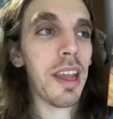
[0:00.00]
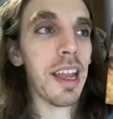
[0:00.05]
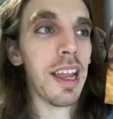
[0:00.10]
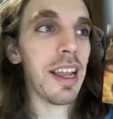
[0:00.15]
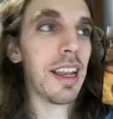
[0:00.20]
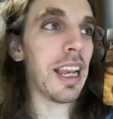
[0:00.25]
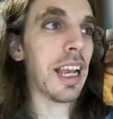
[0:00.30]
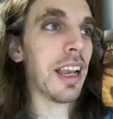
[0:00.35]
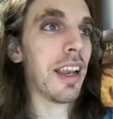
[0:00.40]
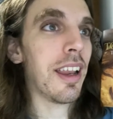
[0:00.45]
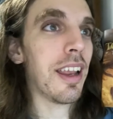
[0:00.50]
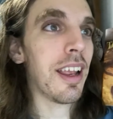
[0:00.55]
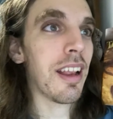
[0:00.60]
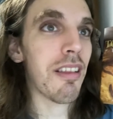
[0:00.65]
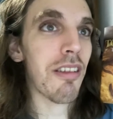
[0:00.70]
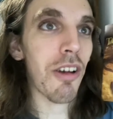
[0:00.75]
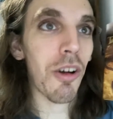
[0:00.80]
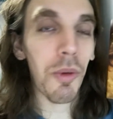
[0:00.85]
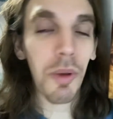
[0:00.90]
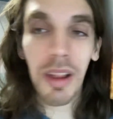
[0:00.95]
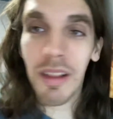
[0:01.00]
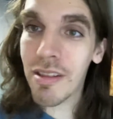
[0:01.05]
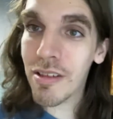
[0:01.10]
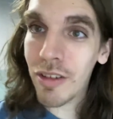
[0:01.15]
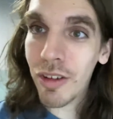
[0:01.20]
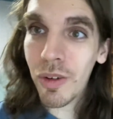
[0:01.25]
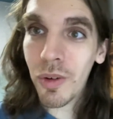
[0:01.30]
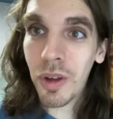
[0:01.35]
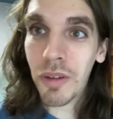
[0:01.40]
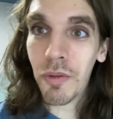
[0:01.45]
and it's always
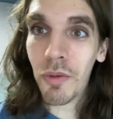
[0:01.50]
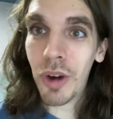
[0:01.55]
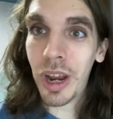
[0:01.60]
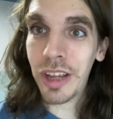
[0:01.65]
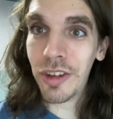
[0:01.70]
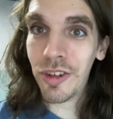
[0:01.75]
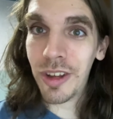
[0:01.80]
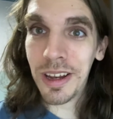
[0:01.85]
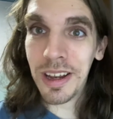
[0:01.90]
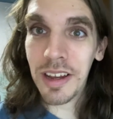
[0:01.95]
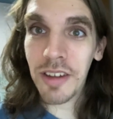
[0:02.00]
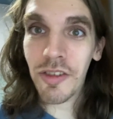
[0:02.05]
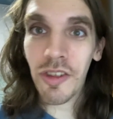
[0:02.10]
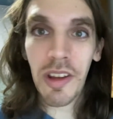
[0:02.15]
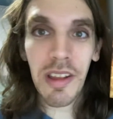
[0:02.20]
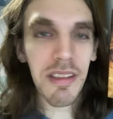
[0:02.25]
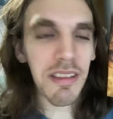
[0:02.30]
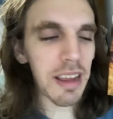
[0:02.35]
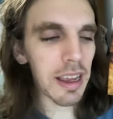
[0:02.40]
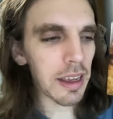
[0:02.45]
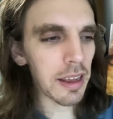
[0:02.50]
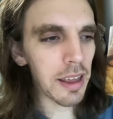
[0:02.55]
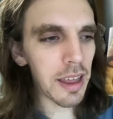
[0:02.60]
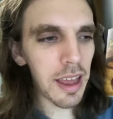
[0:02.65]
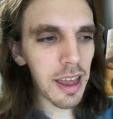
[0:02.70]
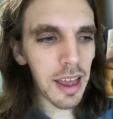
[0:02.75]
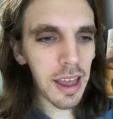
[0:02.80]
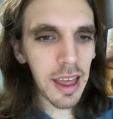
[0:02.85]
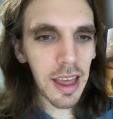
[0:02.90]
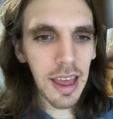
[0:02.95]
new and fresh and interesting,
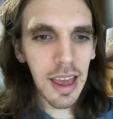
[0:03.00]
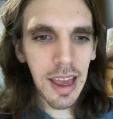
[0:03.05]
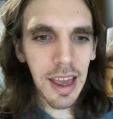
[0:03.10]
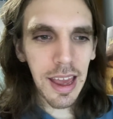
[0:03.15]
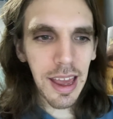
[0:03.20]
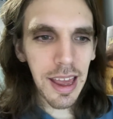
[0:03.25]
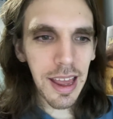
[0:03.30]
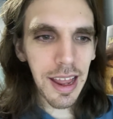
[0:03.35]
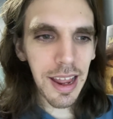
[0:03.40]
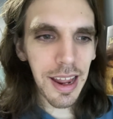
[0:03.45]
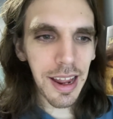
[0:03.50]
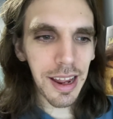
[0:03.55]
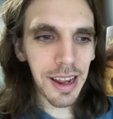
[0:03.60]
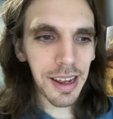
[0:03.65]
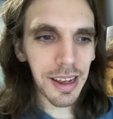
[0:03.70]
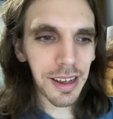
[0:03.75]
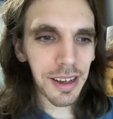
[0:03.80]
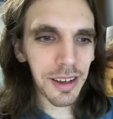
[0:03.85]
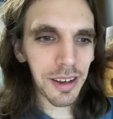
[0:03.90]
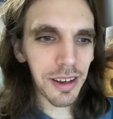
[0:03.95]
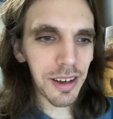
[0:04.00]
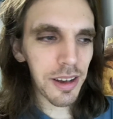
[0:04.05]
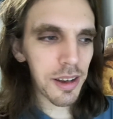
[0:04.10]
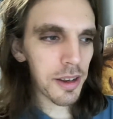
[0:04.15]
and